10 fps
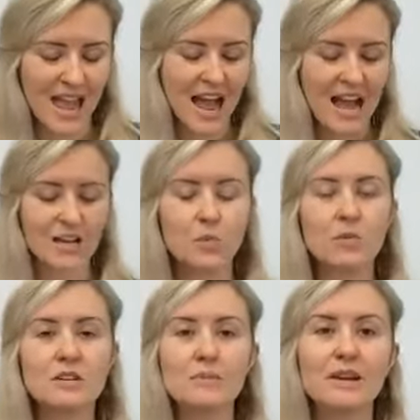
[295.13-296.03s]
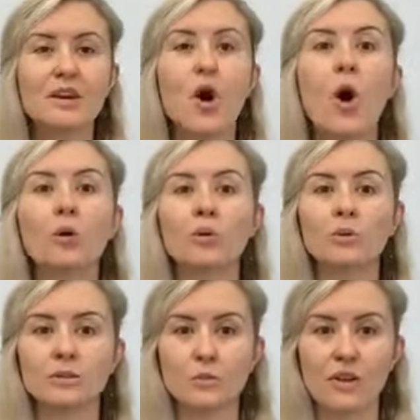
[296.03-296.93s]
And you want to be
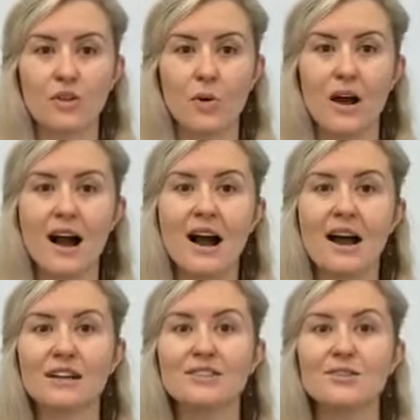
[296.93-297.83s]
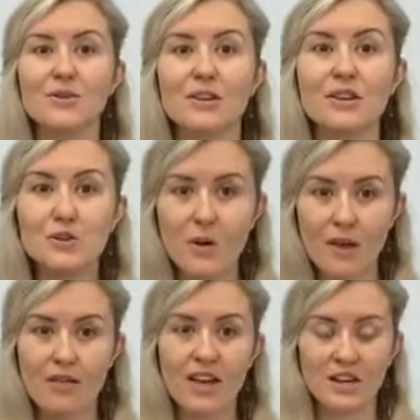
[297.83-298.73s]
congruent with your heart so that you
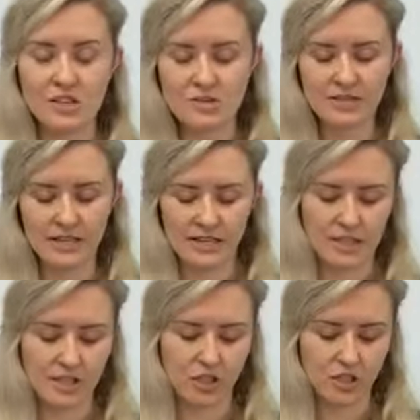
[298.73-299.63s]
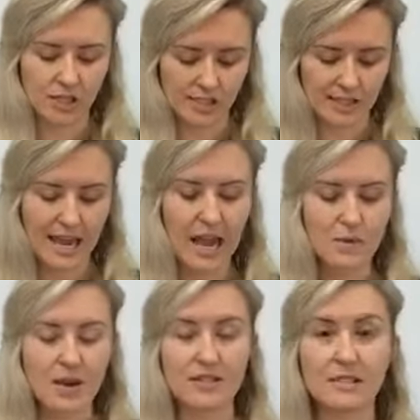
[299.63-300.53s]
are then using this
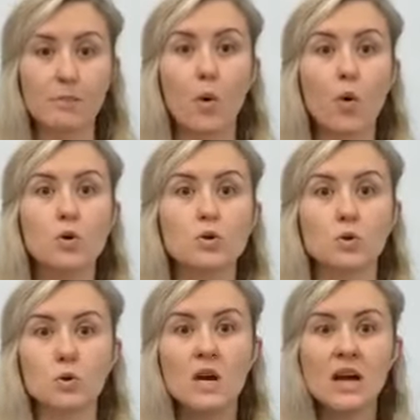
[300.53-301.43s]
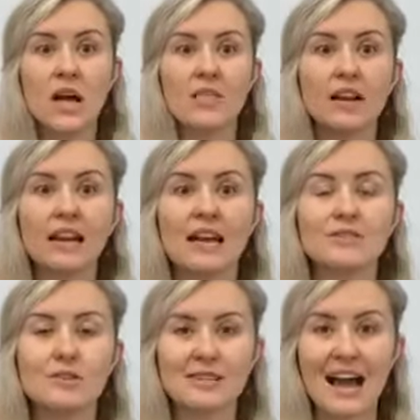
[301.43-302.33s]
gateway, this portal that
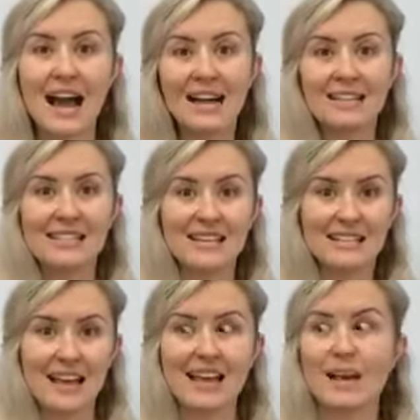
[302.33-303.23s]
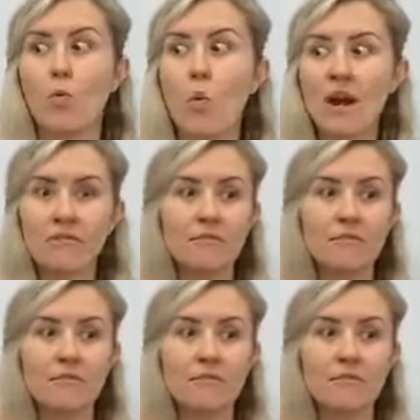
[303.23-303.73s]
allows you to access that one